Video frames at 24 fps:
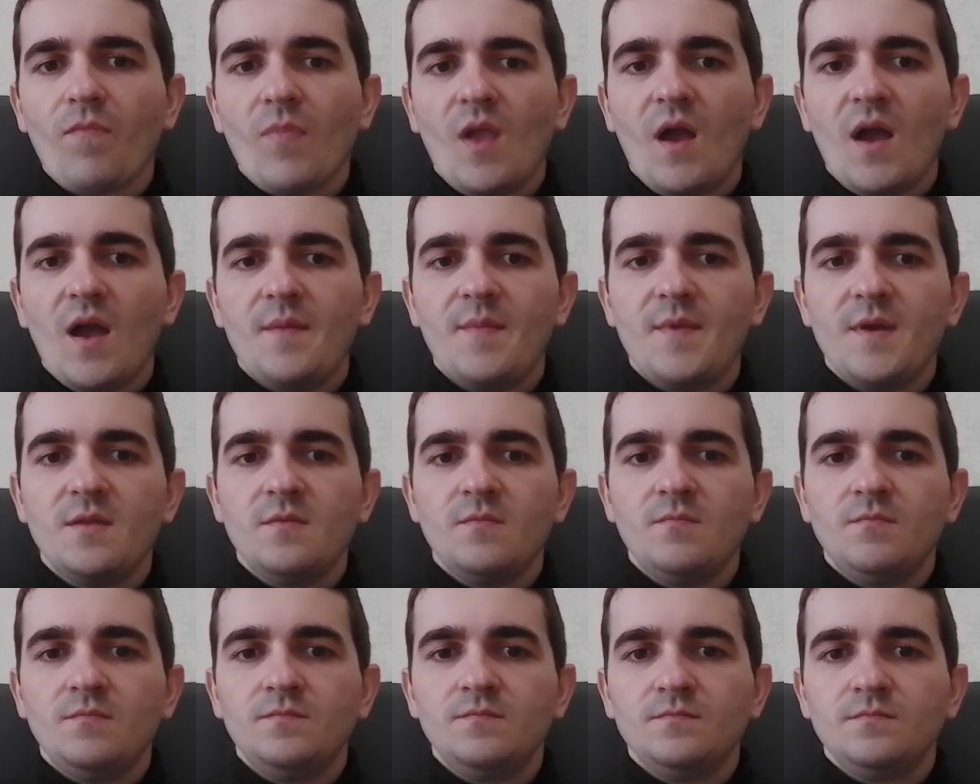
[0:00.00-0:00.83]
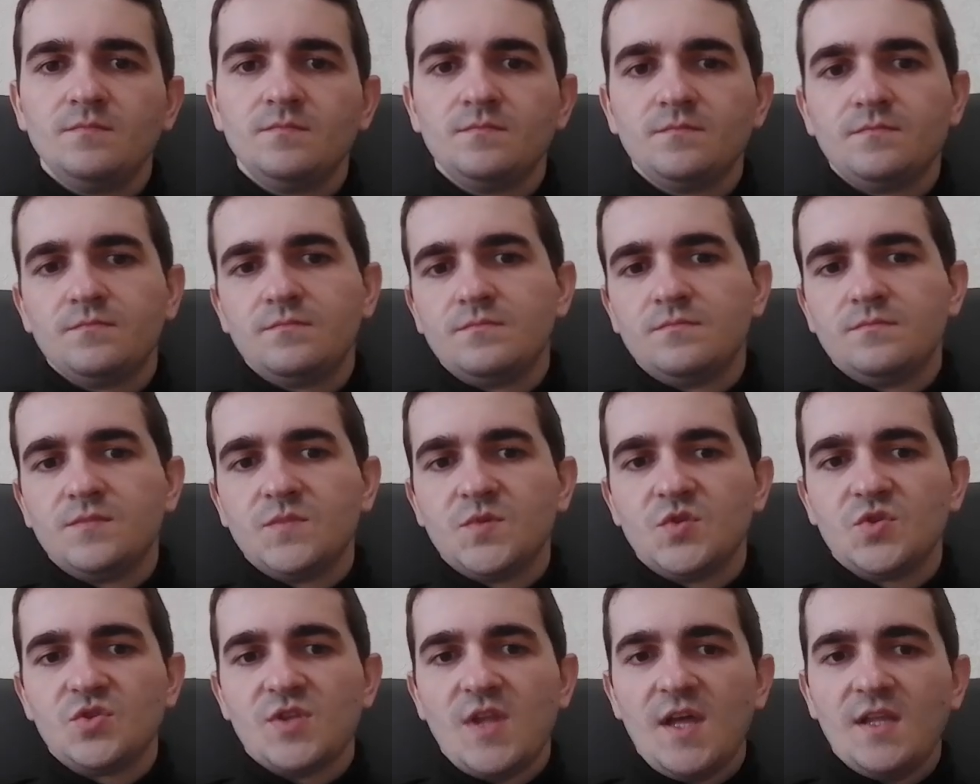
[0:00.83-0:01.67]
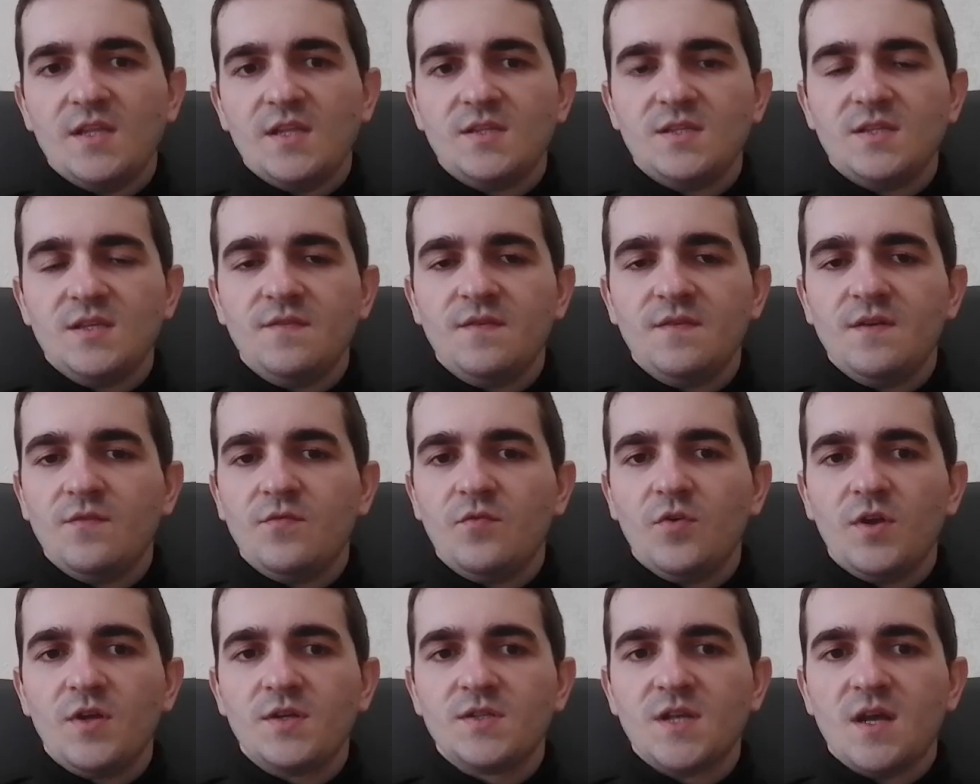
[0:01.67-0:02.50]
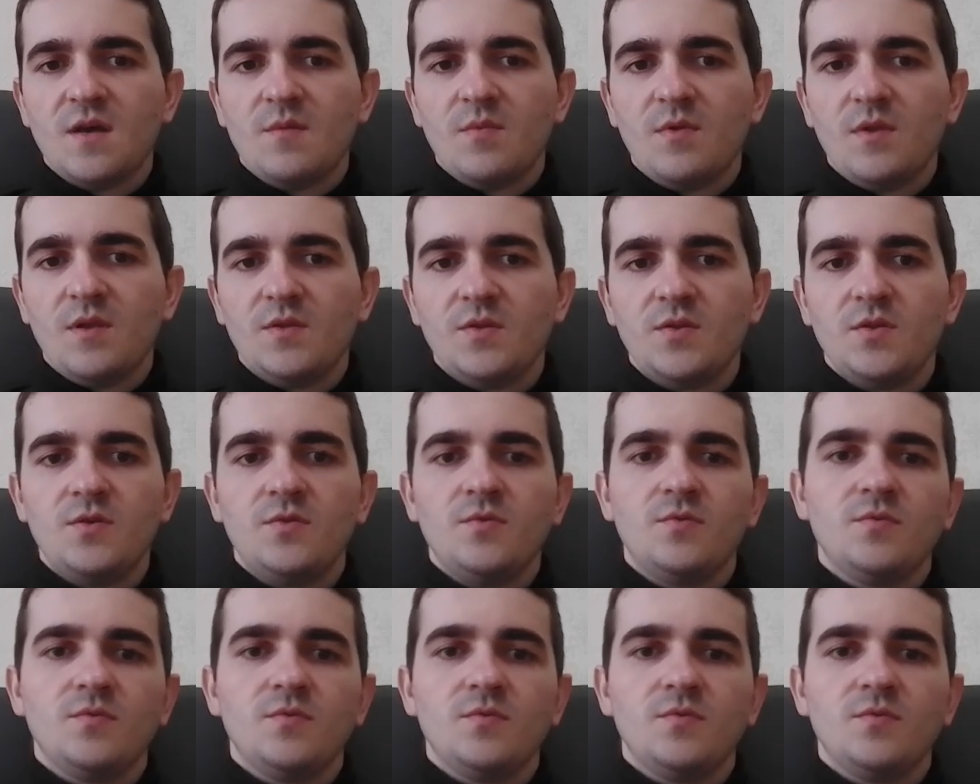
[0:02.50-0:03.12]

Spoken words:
I mean, knight c3, for example, I don't know,